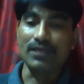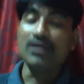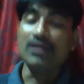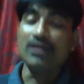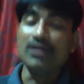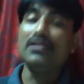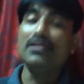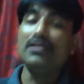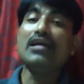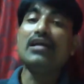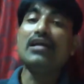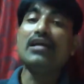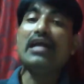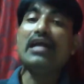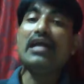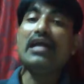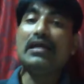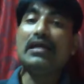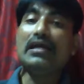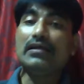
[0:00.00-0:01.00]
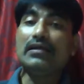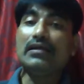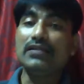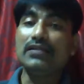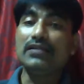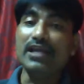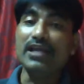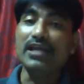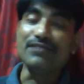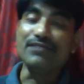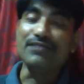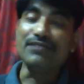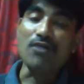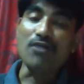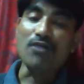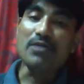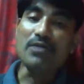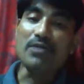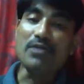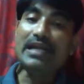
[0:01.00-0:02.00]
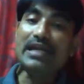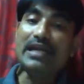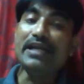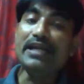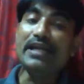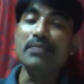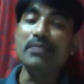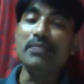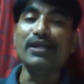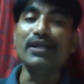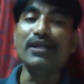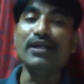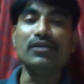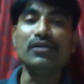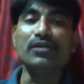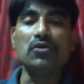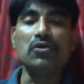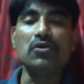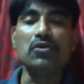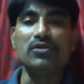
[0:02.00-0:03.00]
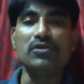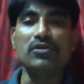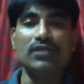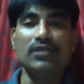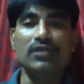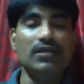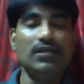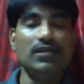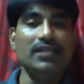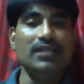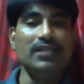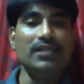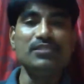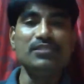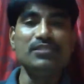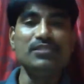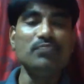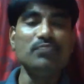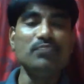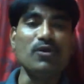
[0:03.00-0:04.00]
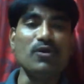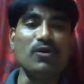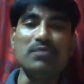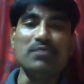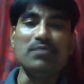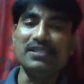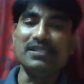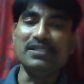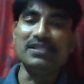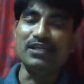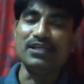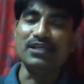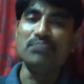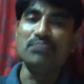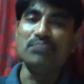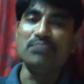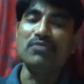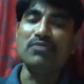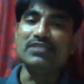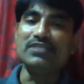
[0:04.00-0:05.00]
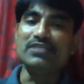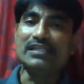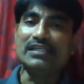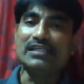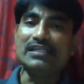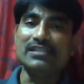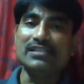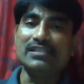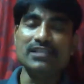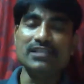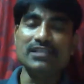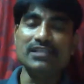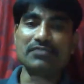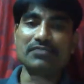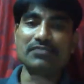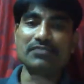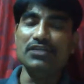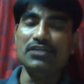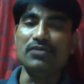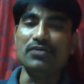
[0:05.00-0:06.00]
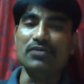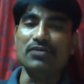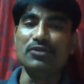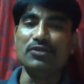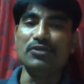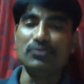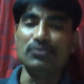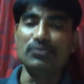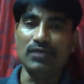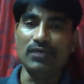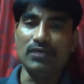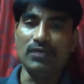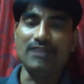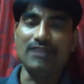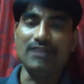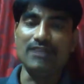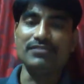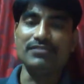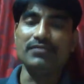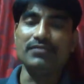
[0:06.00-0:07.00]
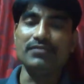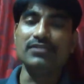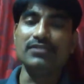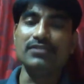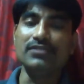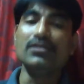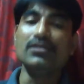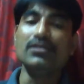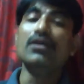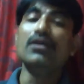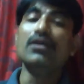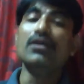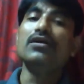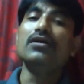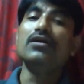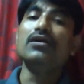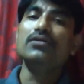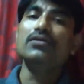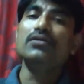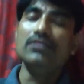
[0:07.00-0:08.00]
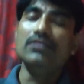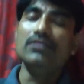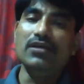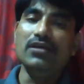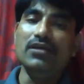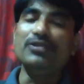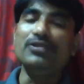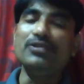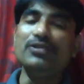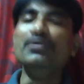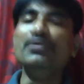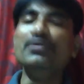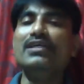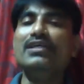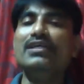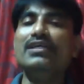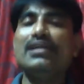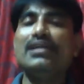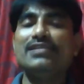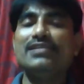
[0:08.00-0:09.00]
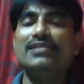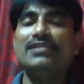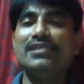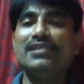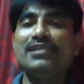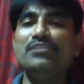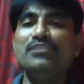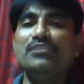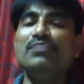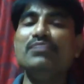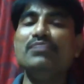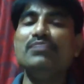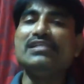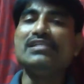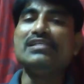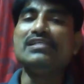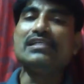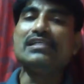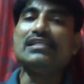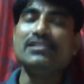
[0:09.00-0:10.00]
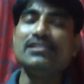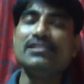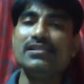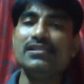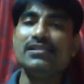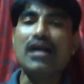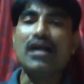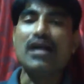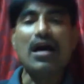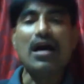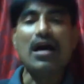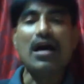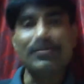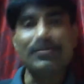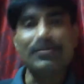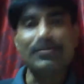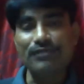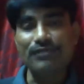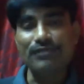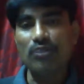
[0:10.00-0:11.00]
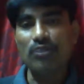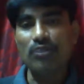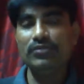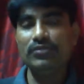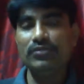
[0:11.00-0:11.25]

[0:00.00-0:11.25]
They are they can form an independent clause, like simple, complex and compound sentences that we are going to look afterwards. There you will realize that the simple sentences are formed